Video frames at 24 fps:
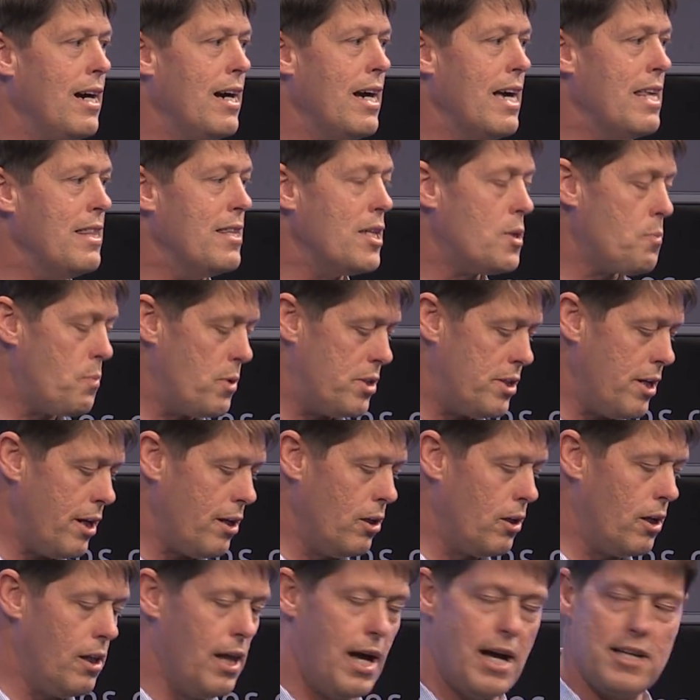in this
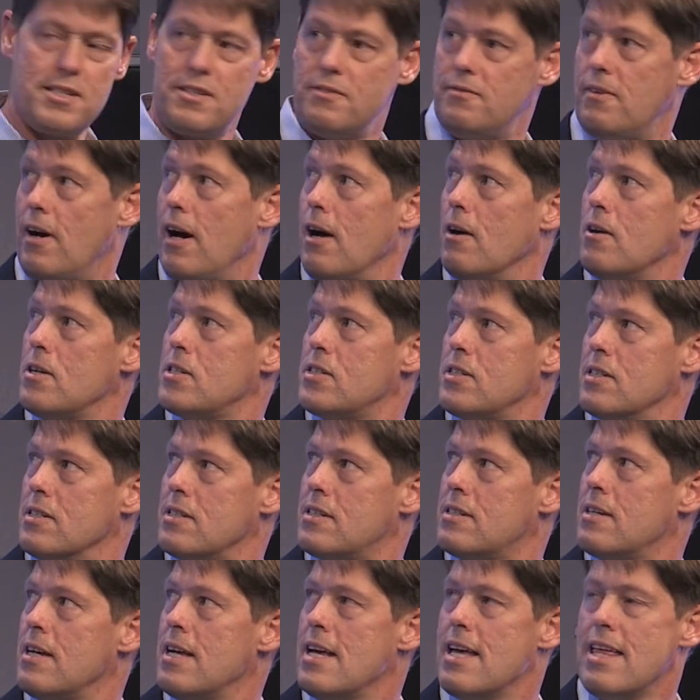particular class of
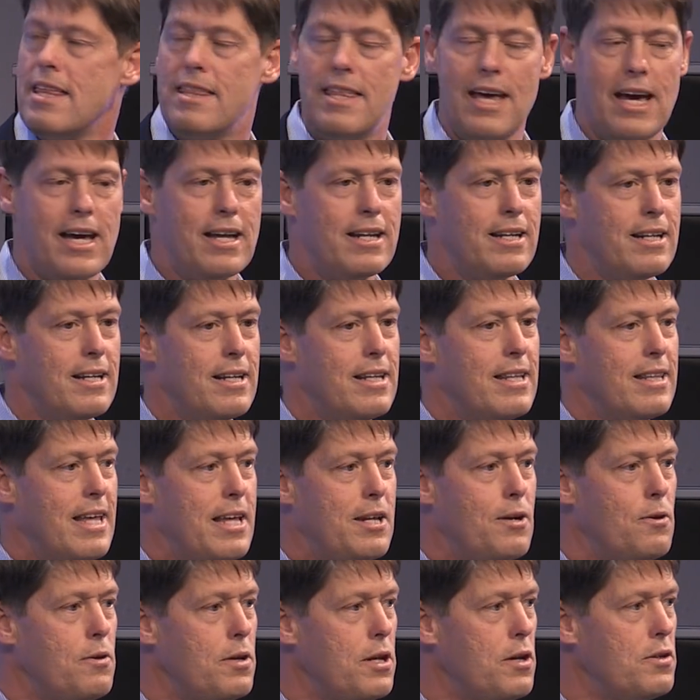viruses, that they
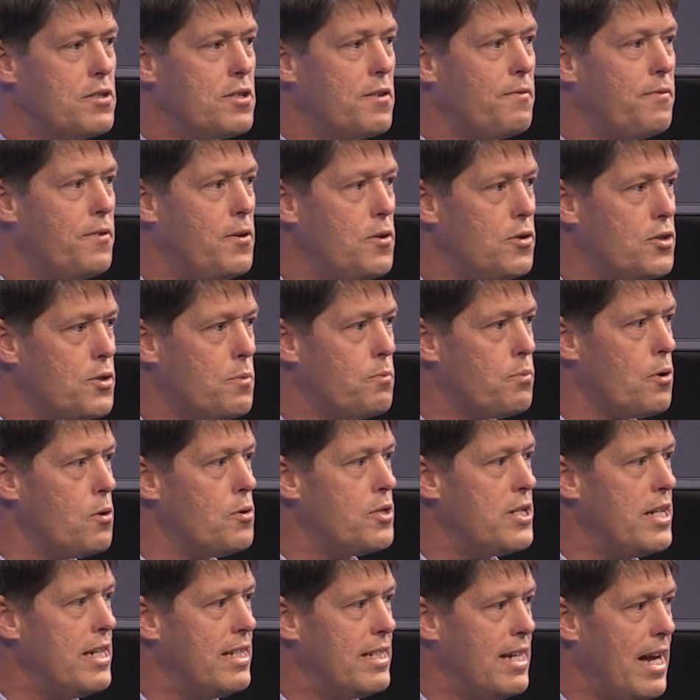don't use a fusion
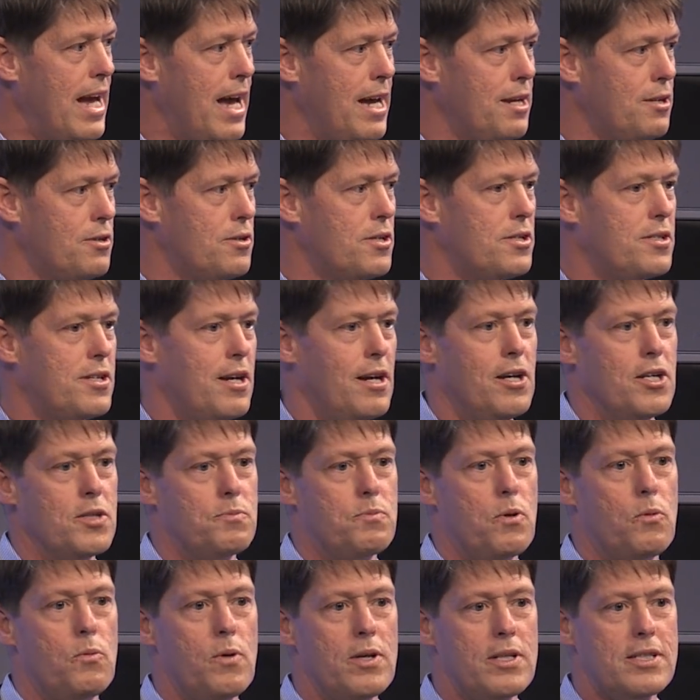protein to enter cells,
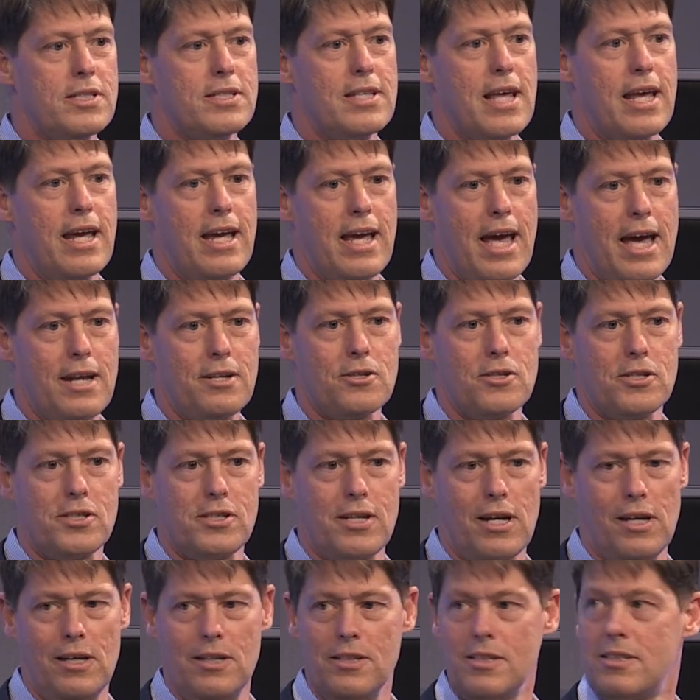but once they enter
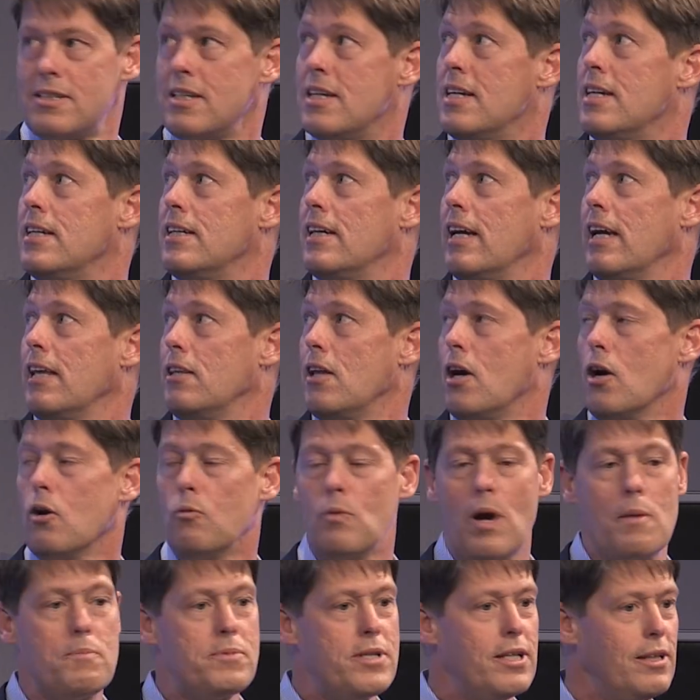cells in their
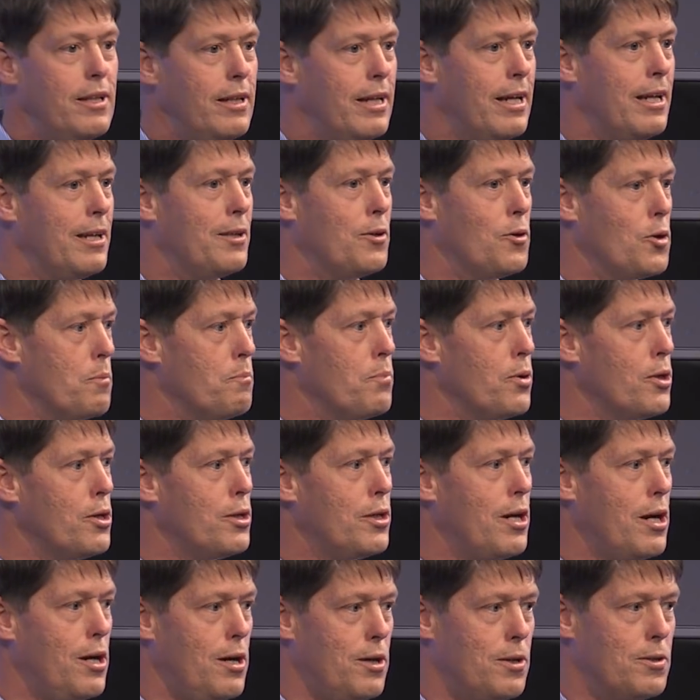reptilian or bird
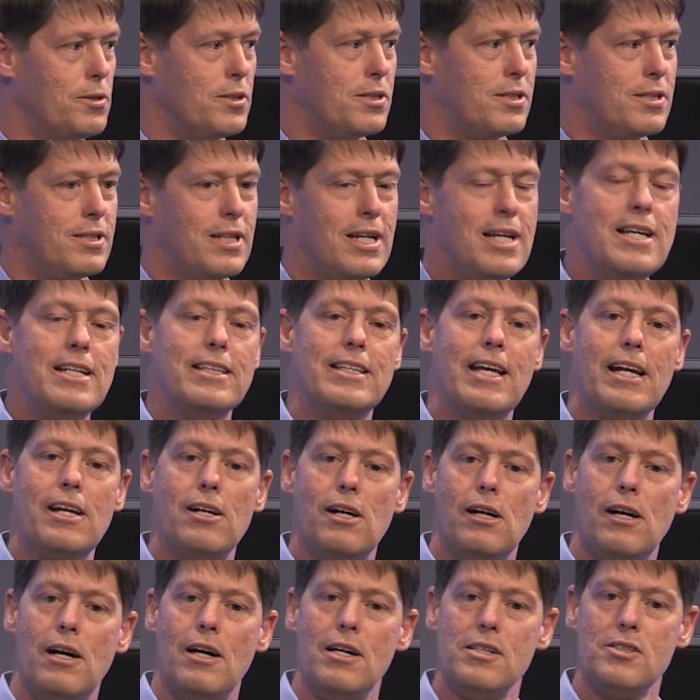hosts, they
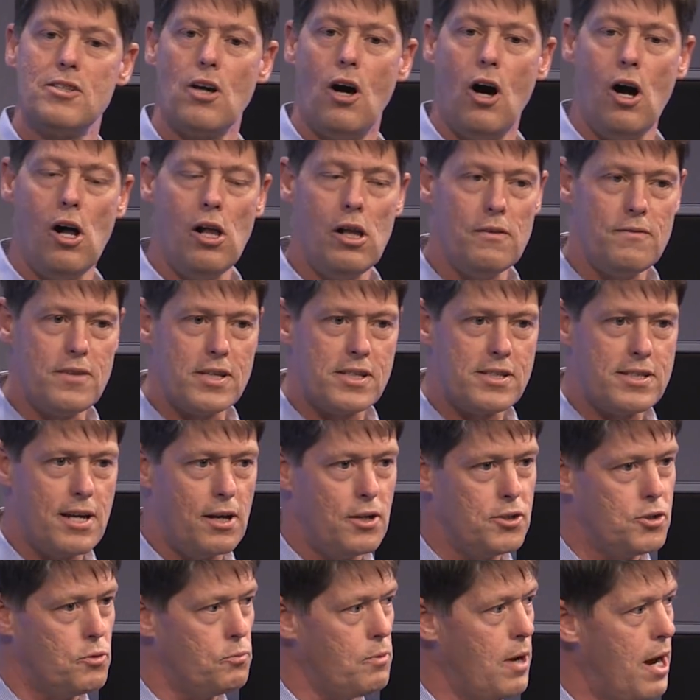cause all of the
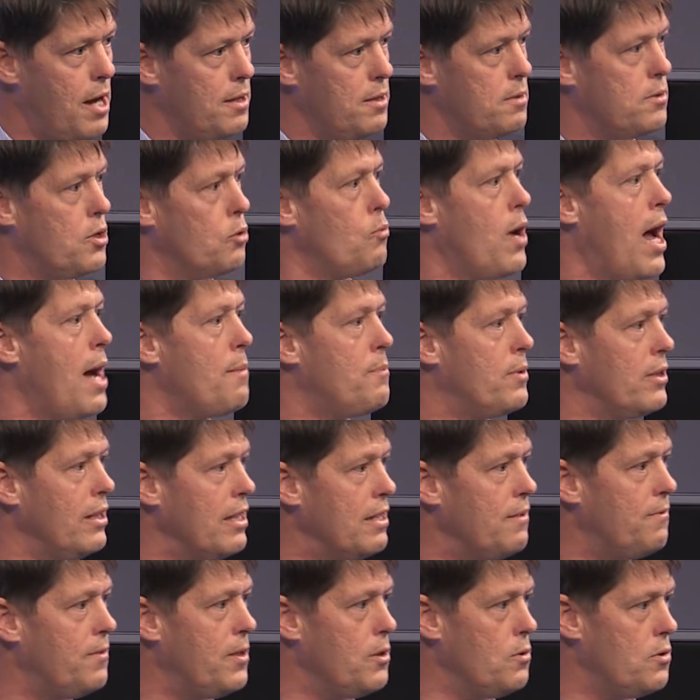cells around them to rapidly
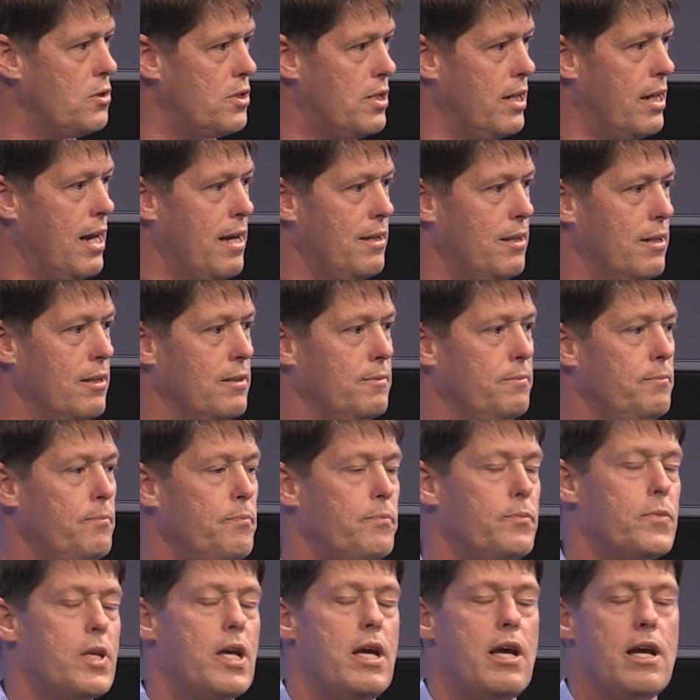fuse together.
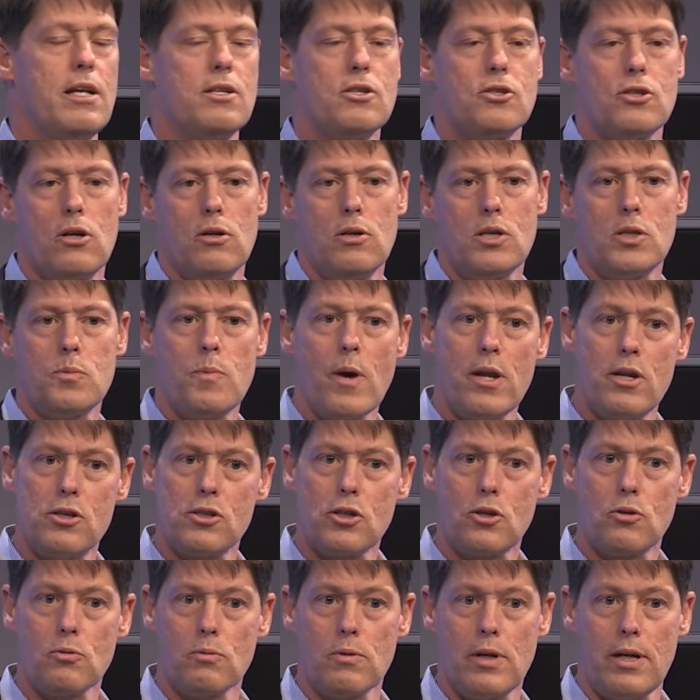And so he spent his
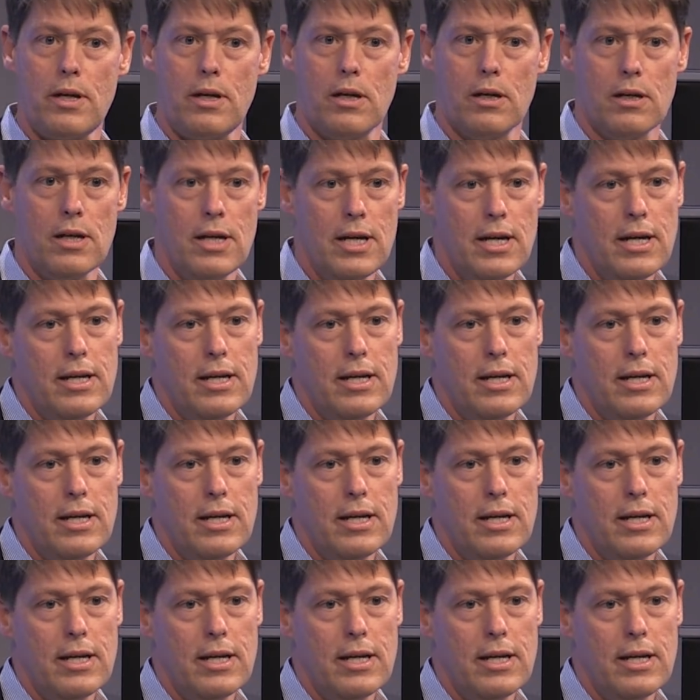career